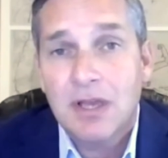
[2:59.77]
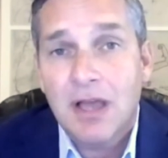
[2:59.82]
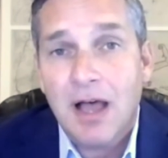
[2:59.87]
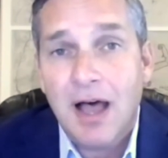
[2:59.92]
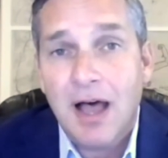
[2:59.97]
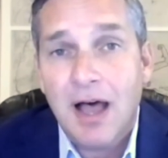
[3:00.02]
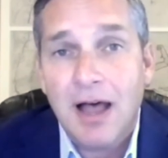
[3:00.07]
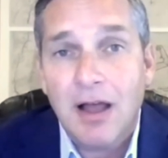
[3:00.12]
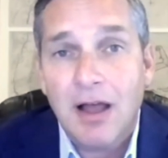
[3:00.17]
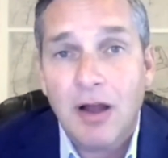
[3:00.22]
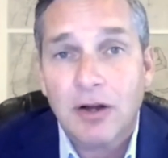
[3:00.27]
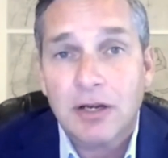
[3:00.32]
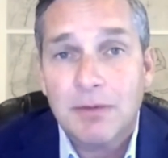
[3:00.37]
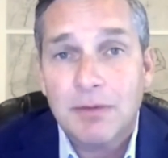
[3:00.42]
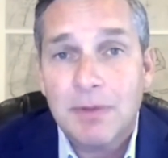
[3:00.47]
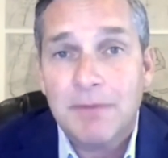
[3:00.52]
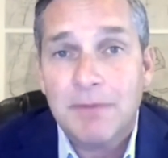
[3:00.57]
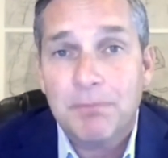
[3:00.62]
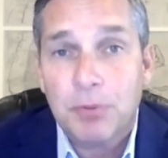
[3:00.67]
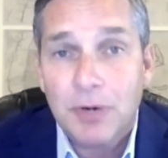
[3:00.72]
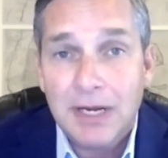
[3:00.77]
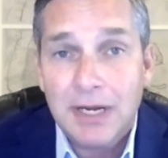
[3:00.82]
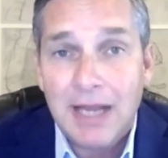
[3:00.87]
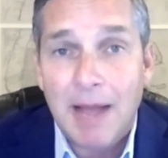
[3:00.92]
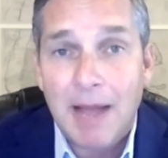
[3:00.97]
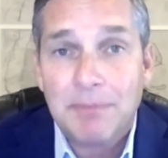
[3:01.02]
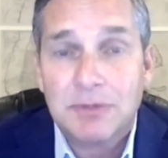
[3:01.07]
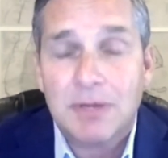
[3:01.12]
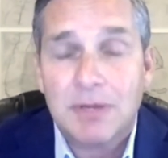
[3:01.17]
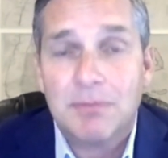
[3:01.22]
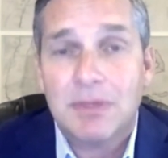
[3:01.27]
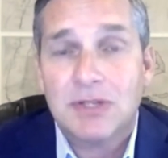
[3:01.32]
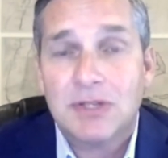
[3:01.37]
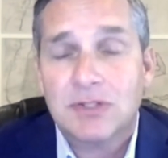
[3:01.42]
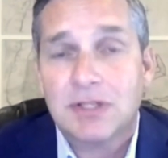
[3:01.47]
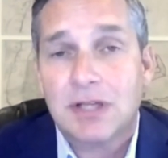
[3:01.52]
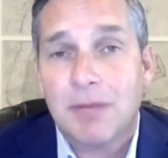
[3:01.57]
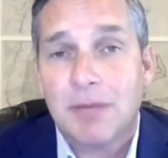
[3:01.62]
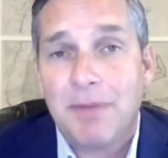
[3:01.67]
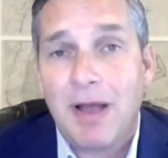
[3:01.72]
are going to be pretty
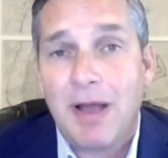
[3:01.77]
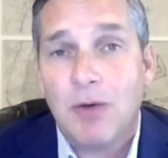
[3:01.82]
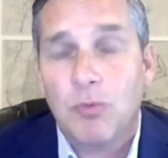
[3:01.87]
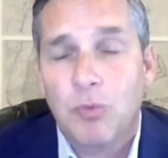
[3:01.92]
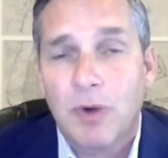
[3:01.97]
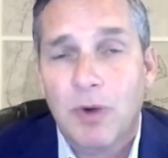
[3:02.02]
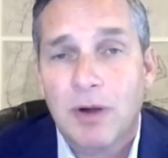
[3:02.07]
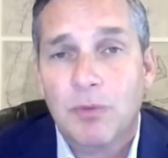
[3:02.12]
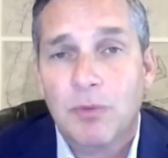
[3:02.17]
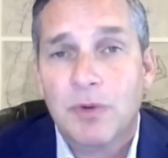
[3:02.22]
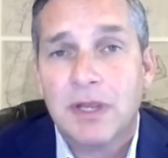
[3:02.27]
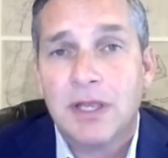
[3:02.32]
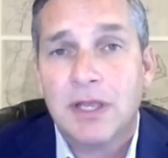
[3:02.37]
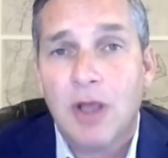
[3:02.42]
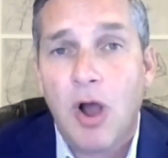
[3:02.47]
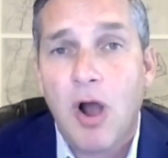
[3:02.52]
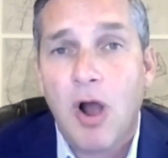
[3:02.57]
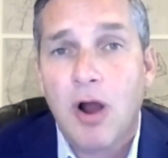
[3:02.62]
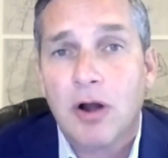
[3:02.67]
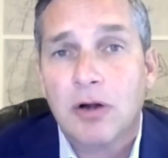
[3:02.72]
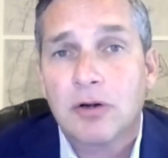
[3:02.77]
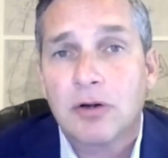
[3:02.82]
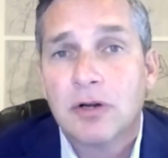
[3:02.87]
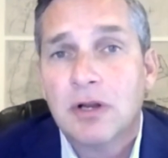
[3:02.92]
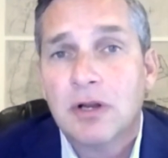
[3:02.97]
optimistic about where we are